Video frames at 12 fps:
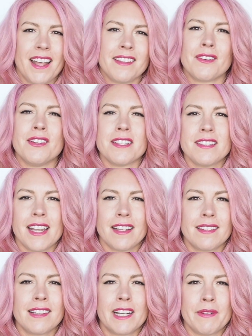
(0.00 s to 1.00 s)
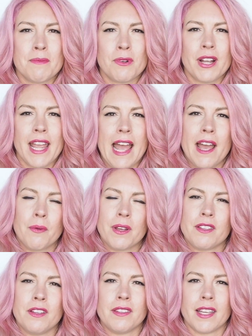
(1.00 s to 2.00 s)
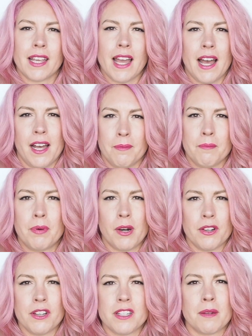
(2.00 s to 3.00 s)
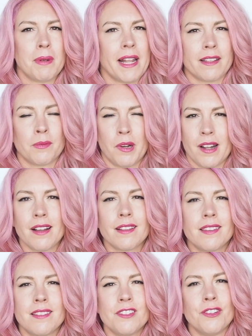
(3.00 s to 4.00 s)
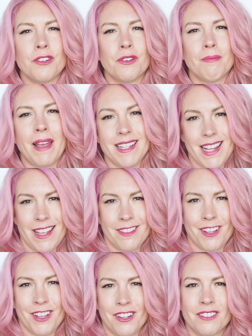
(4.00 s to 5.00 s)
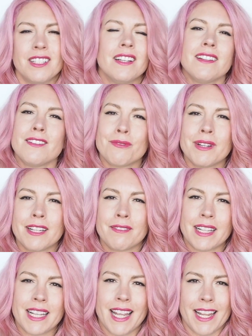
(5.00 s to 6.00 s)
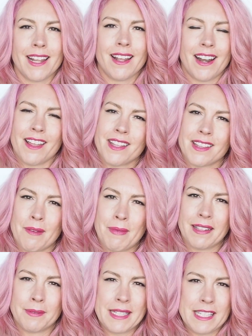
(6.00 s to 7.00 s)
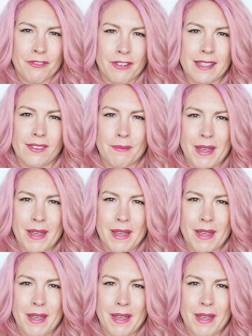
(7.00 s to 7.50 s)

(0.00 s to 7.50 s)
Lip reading: So it just takes a little bit more care with using Bond and Plex products to maintain the curl. It's really, really key, and I think that makes a big difference for